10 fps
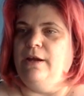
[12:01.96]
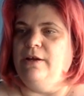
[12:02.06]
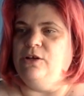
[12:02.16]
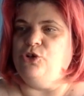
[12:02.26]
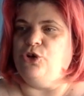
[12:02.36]
to
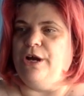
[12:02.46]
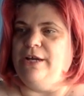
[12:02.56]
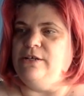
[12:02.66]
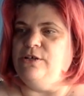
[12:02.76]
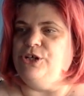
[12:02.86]
try to
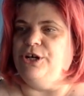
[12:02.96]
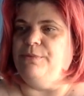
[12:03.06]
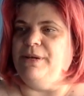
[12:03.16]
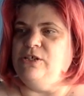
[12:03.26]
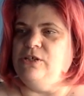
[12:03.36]
share my
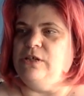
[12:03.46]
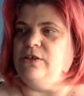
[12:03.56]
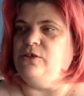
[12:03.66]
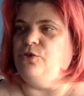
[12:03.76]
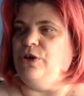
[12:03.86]
that
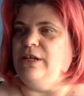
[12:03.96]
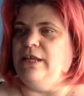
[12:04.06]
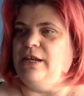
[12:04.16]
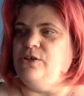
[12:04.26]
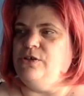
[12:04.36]
screen that I
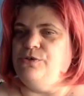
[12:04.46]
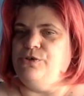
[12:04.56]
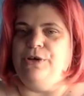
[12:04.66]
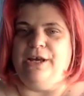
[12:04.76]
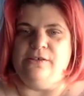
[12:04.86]
showed you
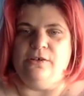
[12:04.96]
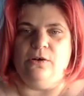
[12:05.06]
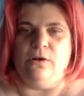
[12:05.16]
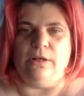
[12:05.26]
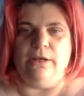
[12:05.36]
guys
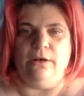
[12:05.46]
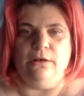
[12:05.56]
earlier.